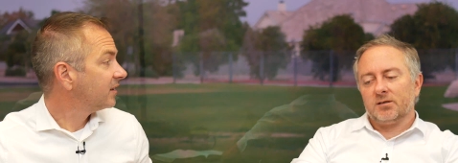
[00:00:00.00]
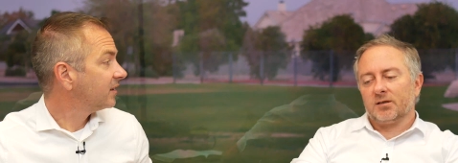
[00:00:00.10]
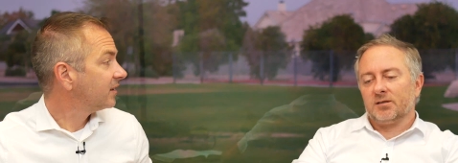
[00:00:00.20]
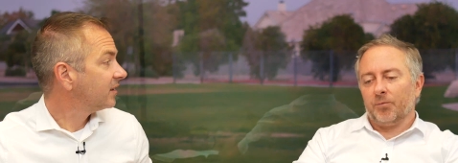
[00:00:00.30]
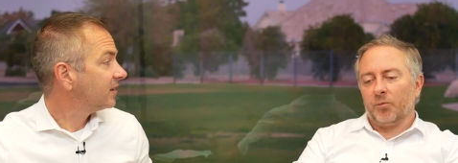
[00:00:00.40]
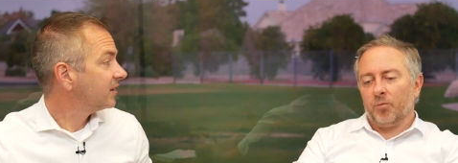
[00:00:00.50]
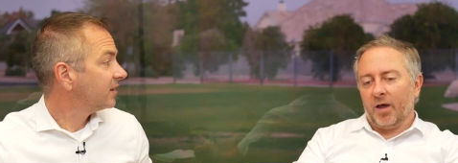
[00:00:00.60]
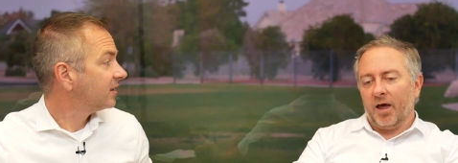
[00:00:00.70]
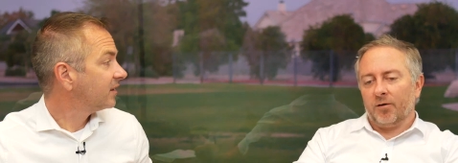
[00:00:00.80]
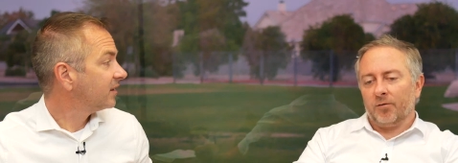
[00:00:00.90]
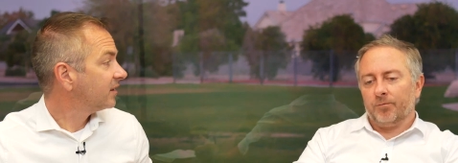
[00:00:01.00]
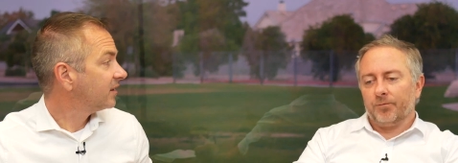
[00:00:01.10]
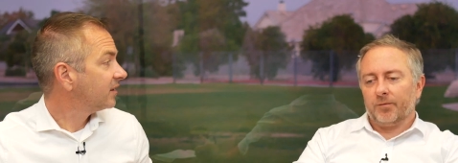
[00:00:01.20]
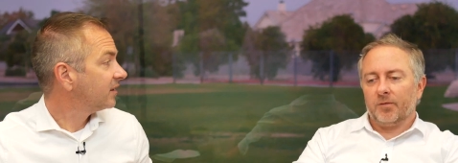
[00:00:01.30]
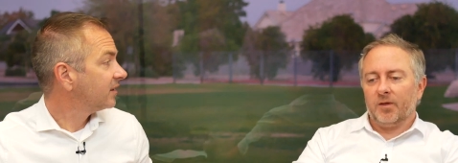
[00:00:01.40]
Speaker 1: accept the
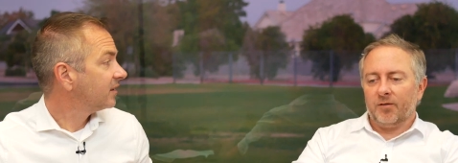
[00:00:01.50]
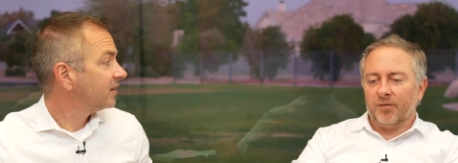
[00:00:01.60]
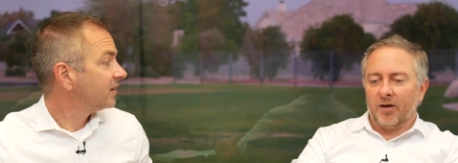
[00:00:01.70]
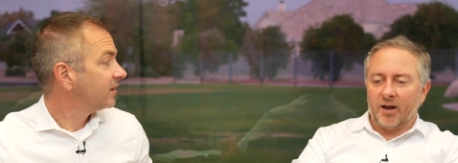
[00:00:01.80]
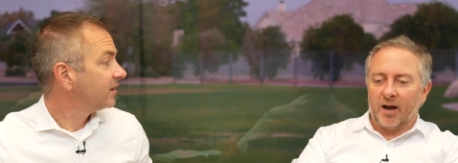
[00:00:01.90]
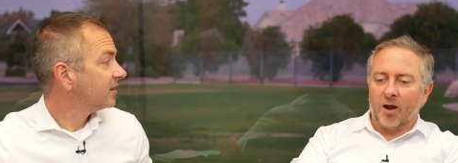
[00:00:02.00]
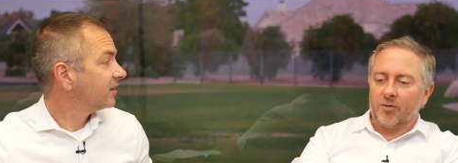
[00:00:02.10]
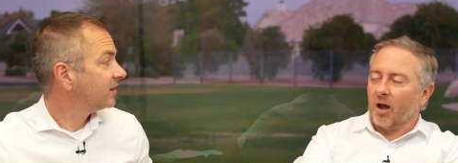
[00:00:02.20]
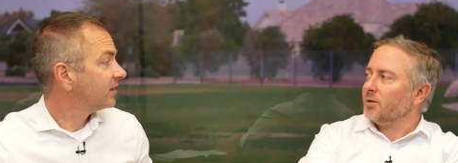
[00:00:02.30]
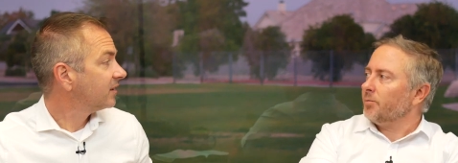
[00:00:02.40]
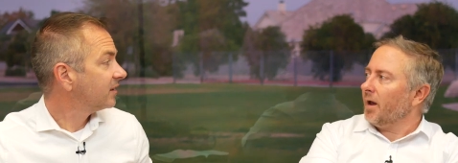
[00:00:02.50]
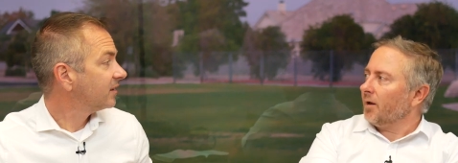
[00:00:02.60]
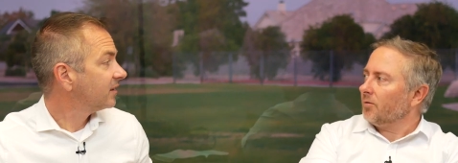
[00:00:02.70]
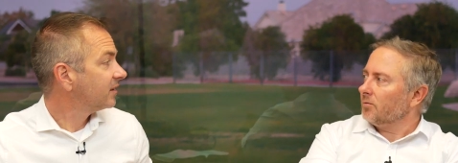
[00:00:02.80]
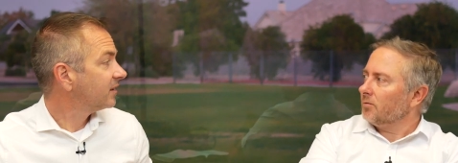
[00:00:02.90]
battle, they found out how not to
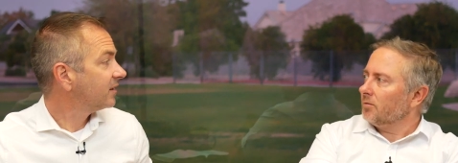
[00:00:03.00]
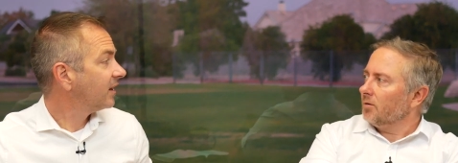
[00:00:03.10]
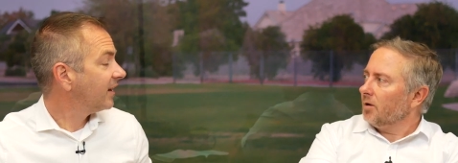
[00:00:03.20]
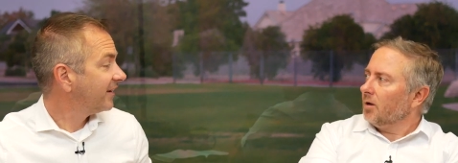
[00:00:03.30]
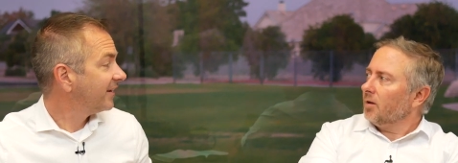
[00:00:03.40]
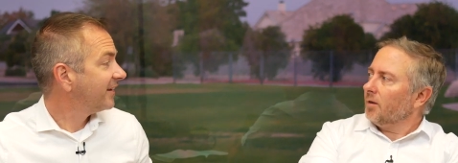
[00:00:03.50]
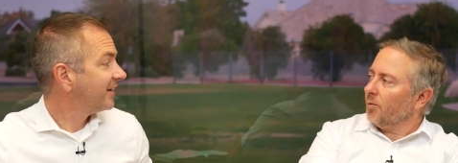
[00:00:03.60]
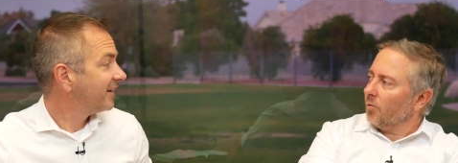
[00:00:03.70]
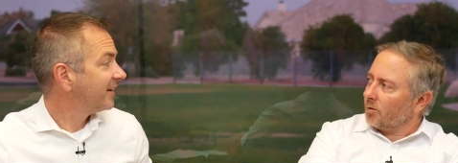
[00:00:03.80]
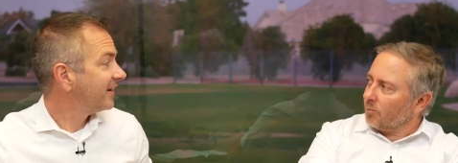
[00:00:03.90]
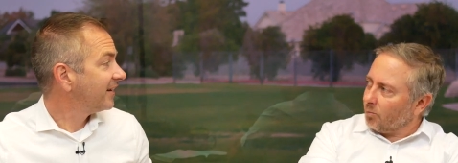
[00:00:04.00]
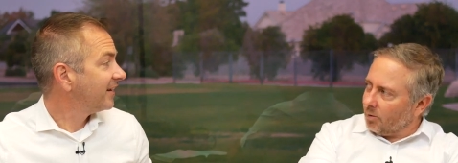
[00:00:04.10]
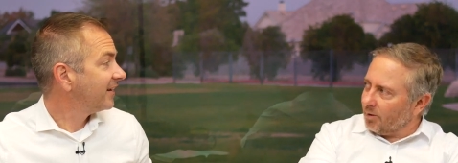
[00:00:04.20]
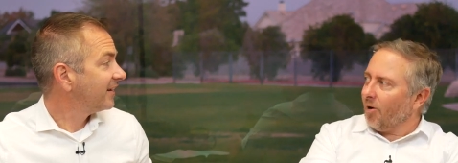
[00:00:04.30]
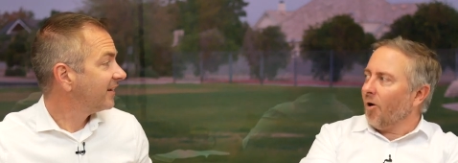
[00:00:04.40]
battle. Yeah. They worked
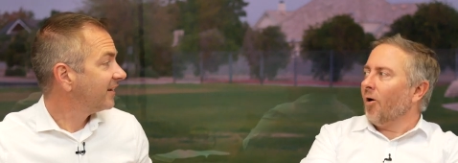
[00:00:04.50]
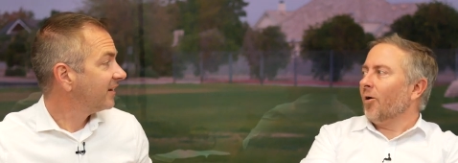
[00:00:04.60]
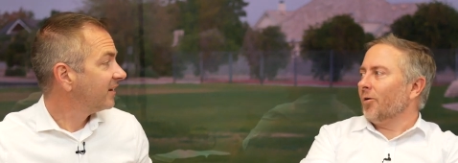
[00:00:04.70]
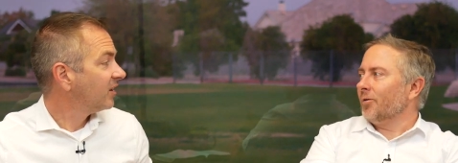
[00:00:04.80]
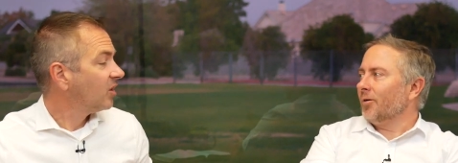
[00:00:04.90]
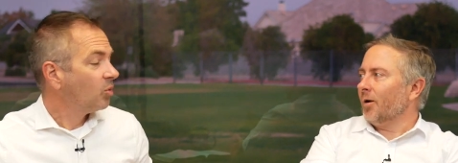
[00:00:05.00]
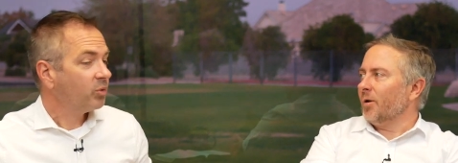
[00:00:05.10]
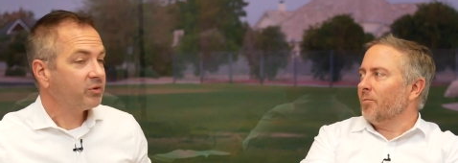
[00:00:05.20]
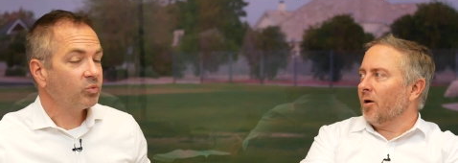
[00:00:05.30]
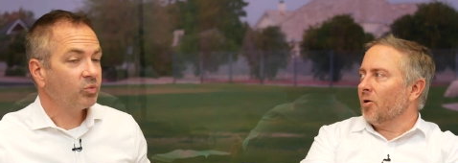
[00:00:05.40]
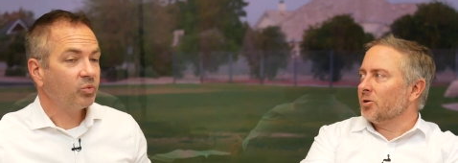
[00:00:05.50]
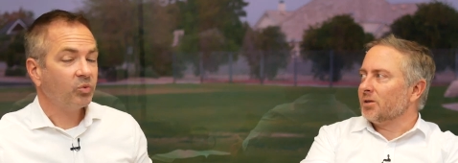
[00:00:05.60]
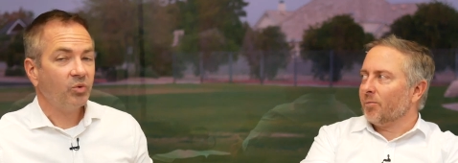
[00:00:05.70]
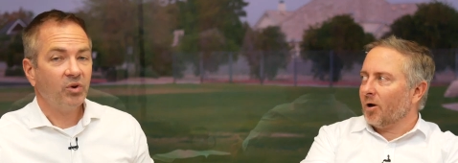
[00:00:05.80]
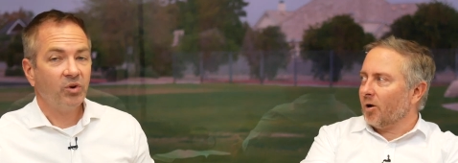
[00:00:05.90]
really hard.
Speaker 2: How many well,
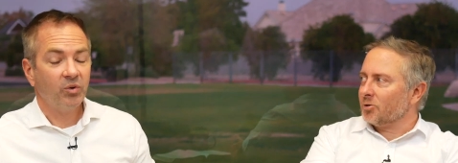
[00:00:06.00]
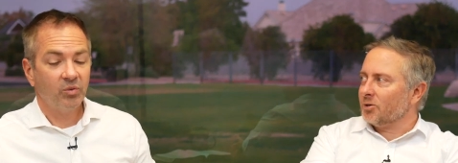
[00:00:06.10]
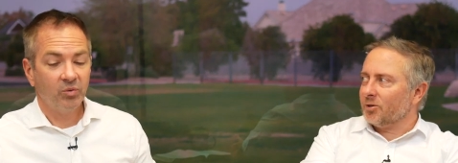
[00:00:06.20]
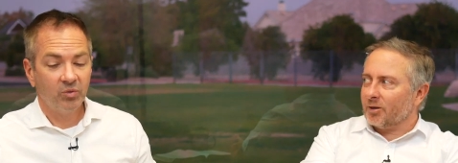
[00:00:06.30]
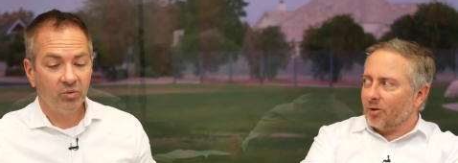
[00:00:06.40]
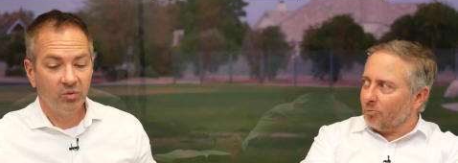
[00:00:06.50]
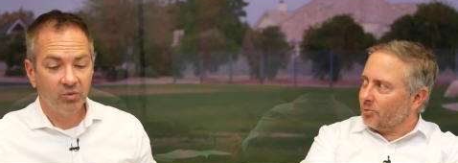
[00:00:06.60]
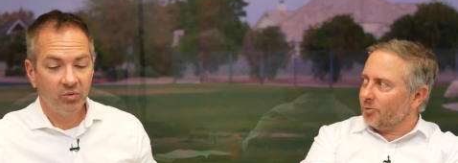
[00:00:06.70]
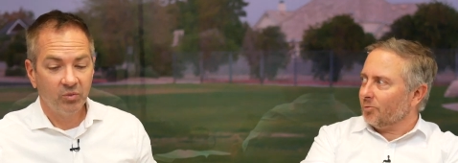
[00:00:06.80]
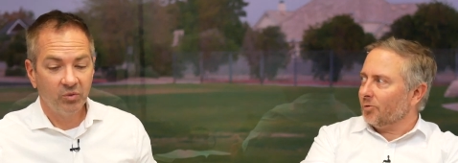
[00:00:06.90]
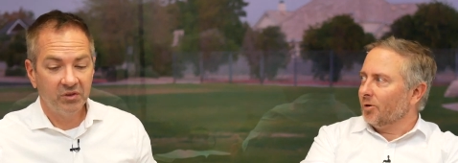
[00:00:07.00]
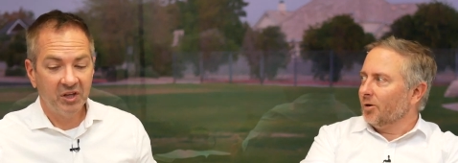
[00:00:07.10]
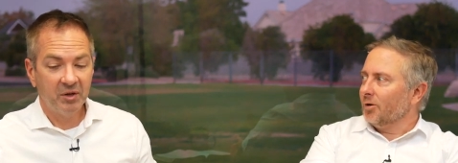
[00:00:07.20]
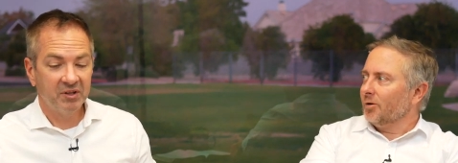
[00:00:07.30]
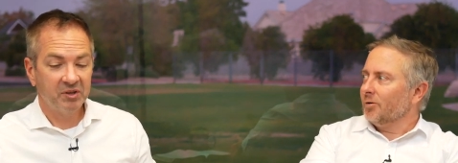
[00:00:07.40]
marriage seminars did they go to? Well,
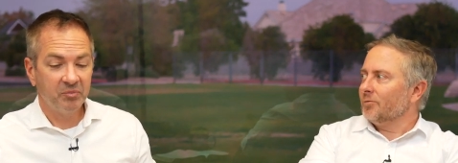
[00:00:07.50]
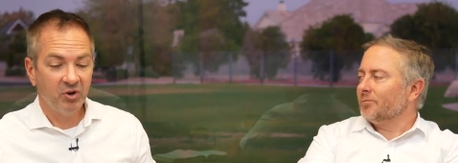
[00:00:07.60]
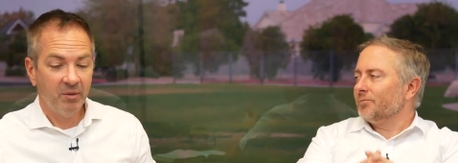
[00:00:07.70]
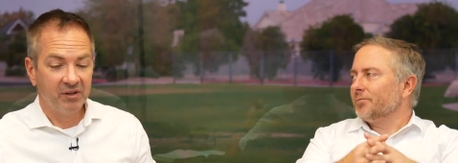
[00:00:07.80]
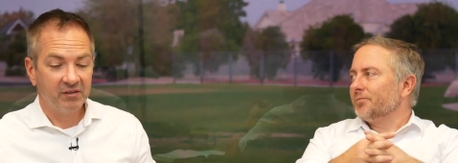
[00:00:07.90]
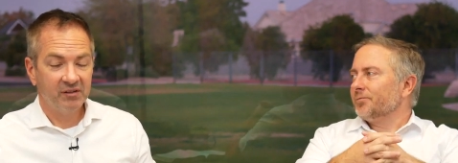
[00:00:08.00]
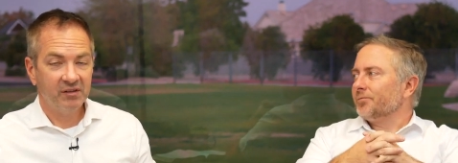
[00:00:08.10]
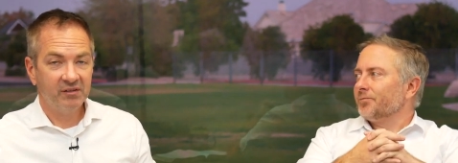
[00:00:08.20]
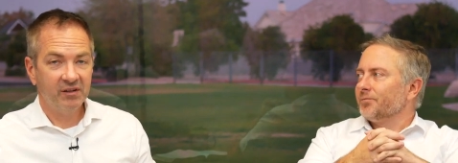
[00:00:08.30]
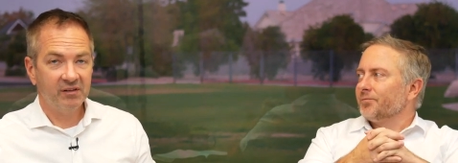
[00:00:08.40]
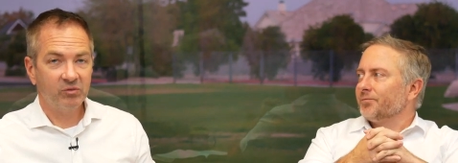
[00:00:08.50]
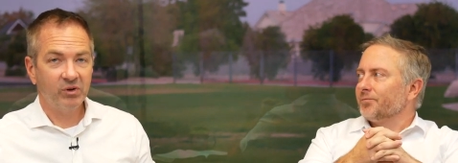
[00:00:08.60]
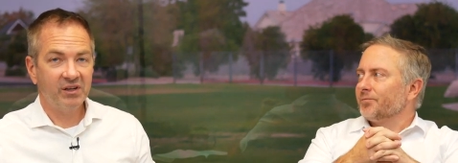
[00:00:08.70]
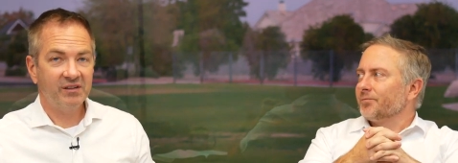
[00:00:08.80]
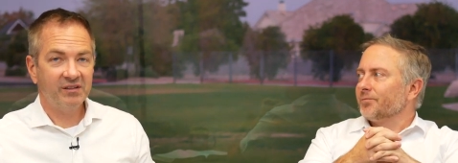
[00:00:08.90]
think about the promise. Is is
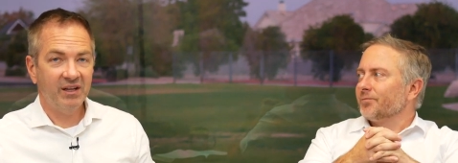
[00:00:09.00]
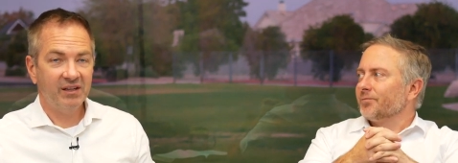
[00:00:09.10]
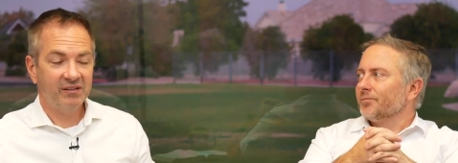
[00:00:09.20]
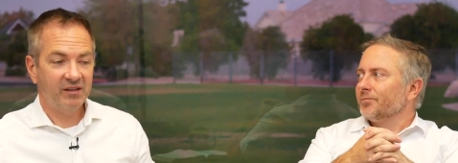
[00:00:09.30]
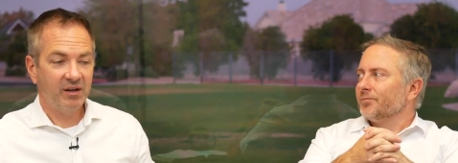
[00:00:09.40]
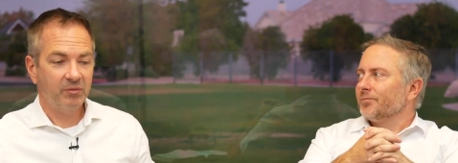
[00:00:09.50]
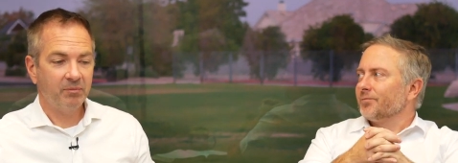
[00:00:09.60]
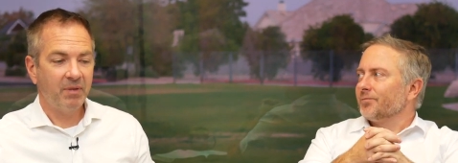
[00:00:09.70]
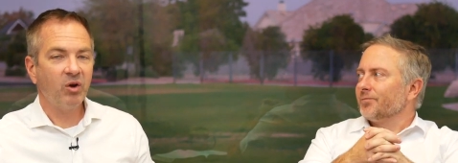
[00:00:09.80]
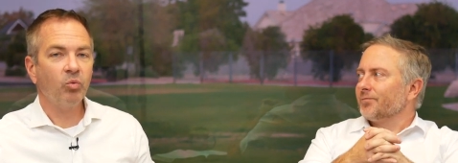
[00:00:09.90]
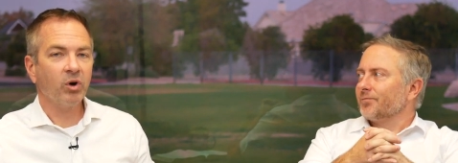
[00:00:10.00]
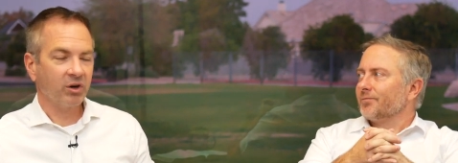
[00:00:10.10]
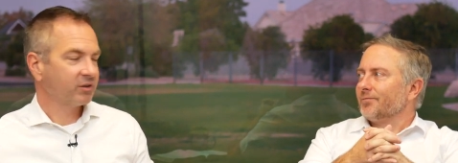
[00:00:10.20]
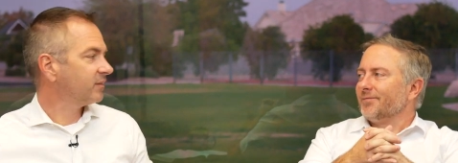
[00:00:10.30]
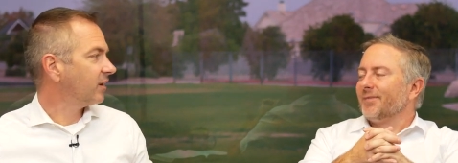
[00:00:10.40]
what did he say? He said, "My
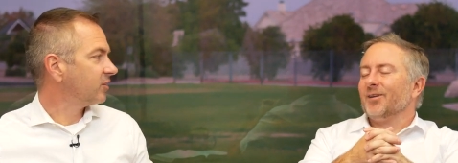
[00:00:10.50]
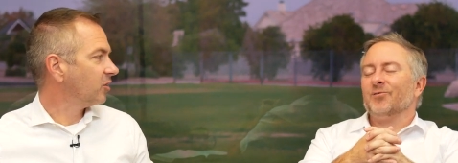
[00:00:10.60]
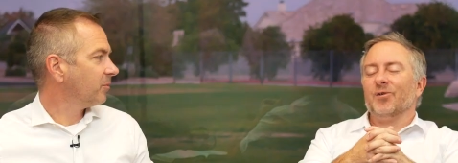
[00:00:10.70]
words on your